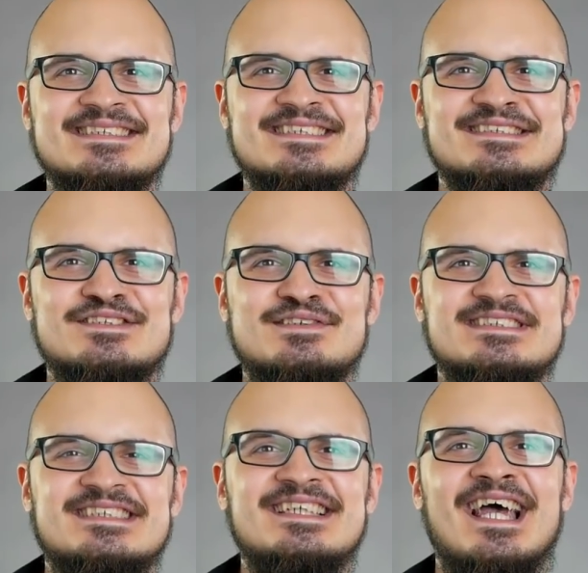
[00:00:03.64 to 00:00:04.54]
this is Luis
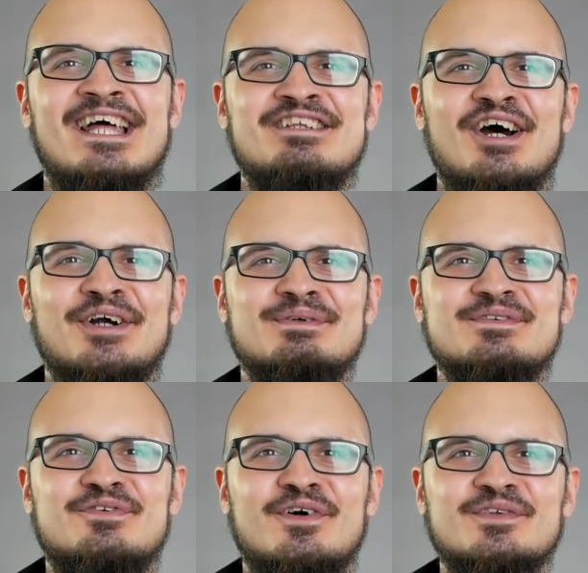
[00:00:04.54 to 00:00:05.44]
D and you are with
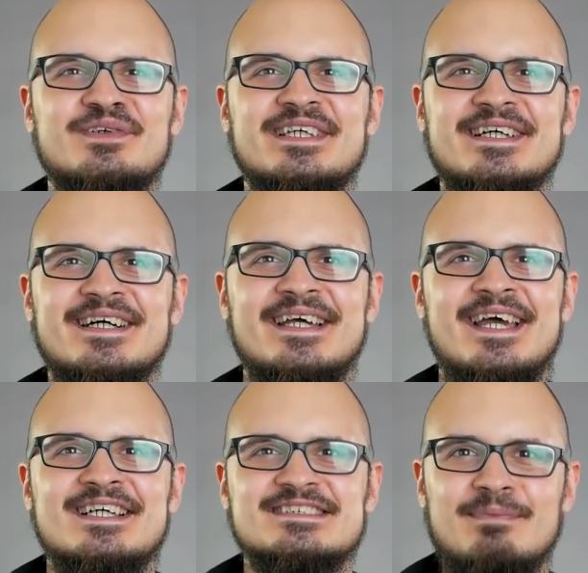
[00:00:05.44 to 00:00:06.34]
Phone Arena.
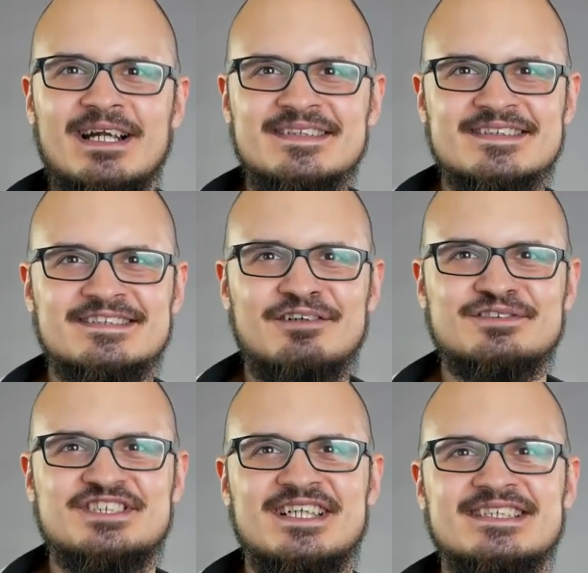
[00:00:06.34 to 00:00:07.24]
Smart
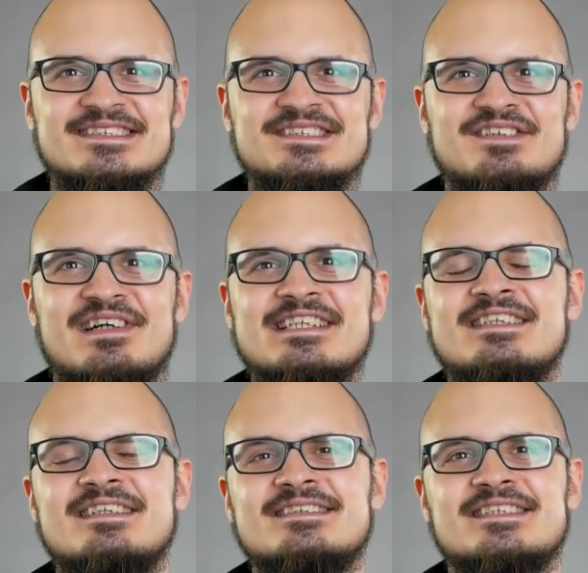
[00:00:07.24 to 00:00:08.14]
technology has
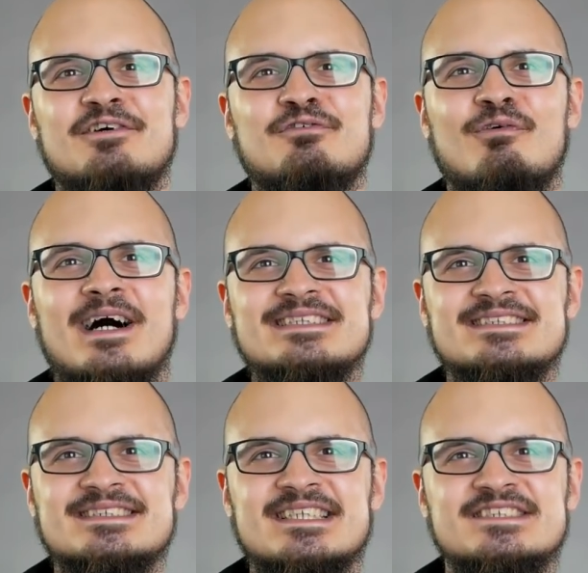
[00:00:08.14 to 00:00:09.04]
integrated itself quite
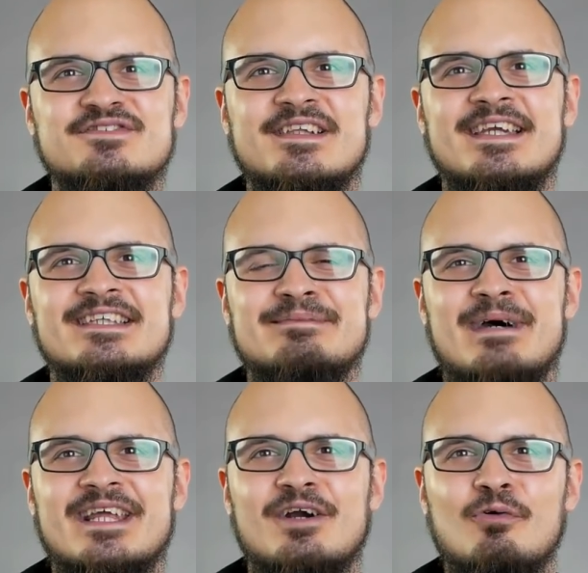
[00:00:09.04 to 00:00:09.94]
successfully in the
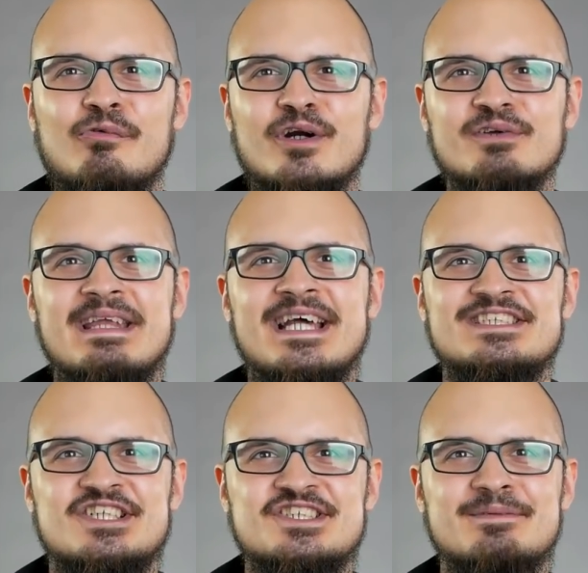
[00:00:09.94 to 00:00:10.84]
medical world,
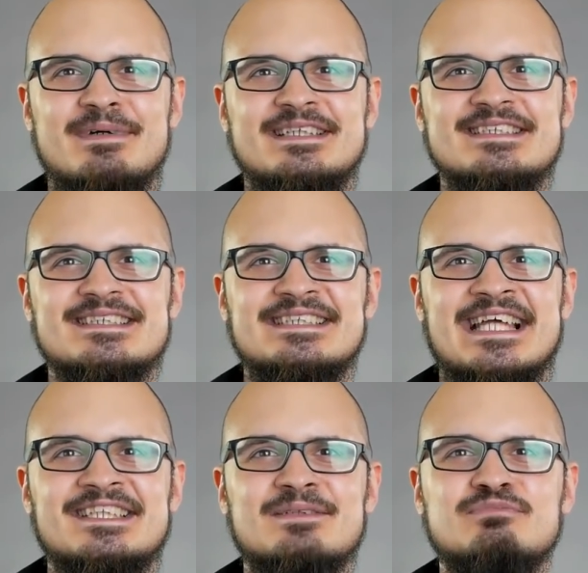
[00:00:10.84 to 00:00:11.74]
judging by these
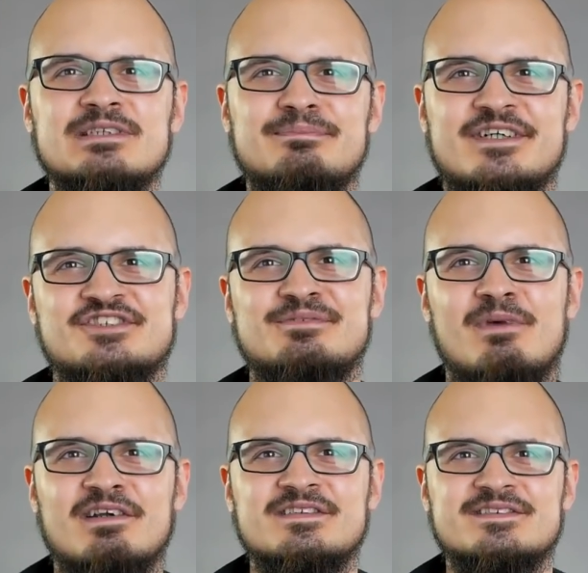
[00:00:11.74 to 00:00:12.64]
connected blood pressure
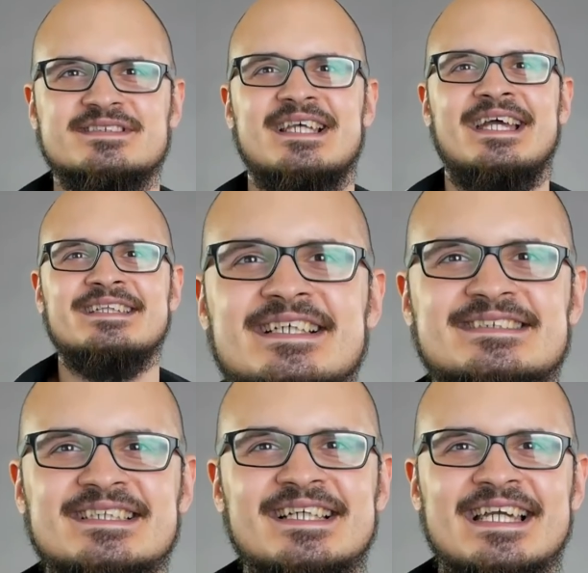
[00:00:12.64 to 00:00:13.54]
monitors. They
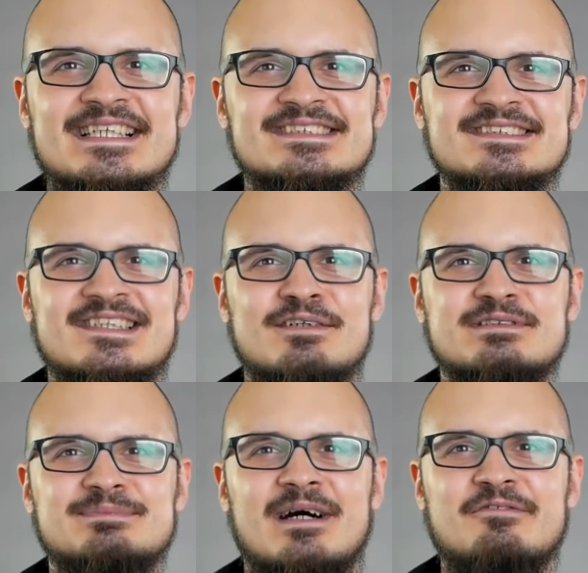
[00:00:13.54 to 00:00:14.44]
sync instantly
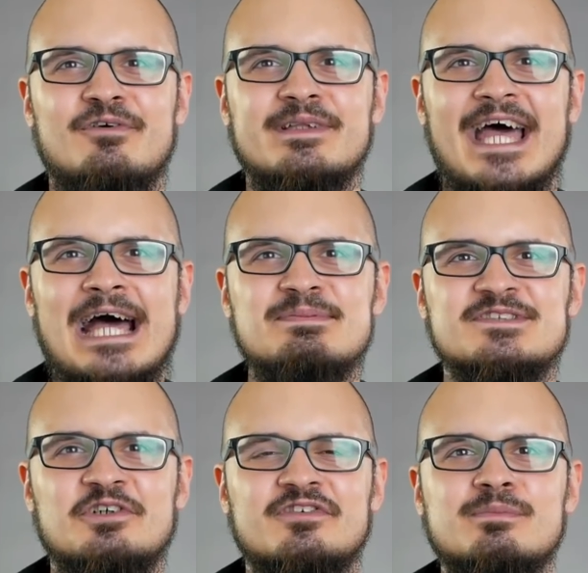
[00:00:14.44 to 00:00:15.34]
with smartphone
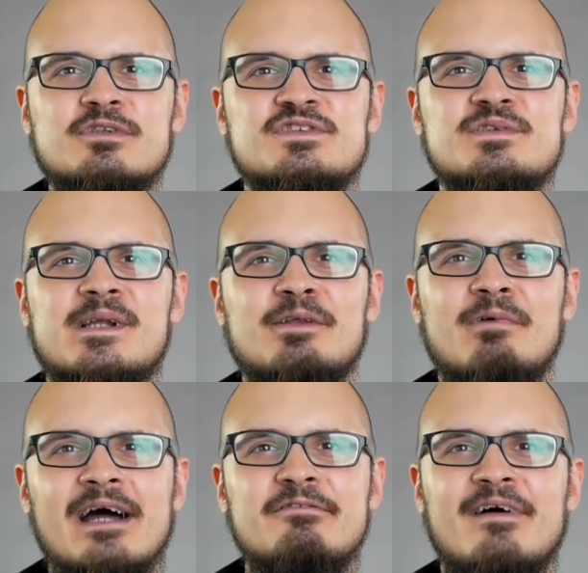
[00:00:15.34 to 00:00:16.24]
apps over Bluetooth and
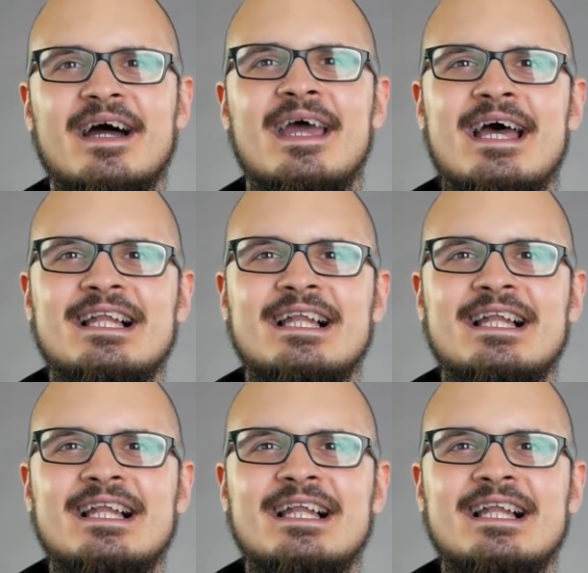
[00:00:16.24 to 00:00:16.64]
Wi-Fi,